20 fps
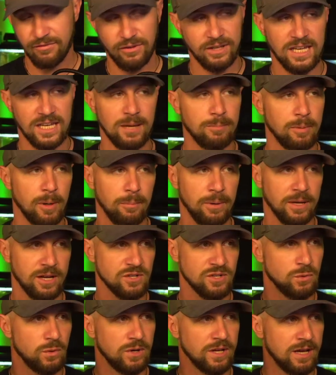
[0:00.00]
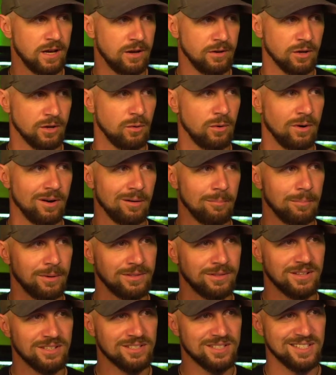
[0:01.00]
keep up like a 20-gallon aquarium, but
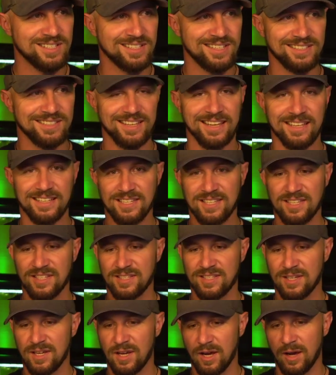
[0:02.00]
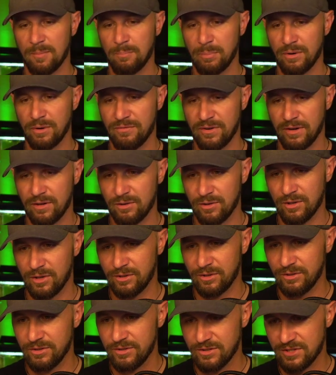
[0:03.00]
this is a perfect little
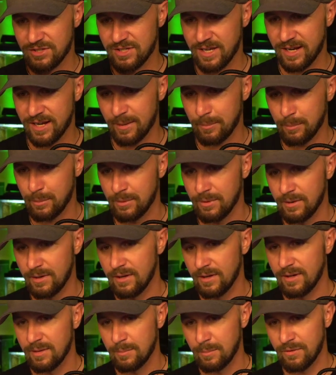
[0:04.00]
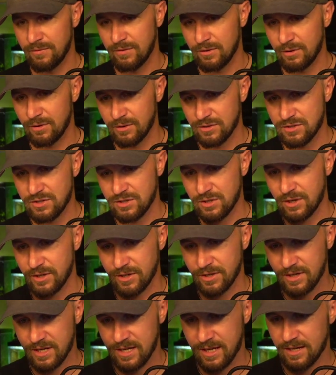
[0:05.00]
setup, perfect little starter
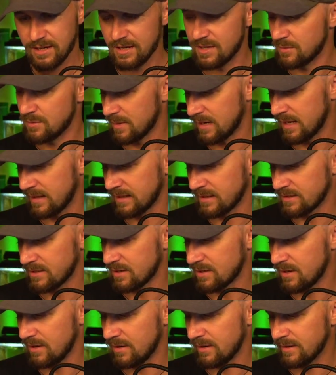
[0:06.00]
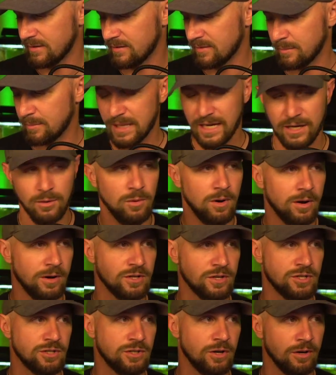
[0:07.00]
kit is what I like to call it, the Blackwater
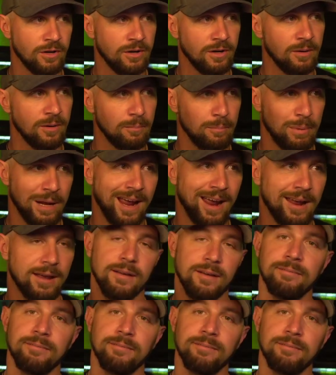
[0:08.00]
Starter Pack.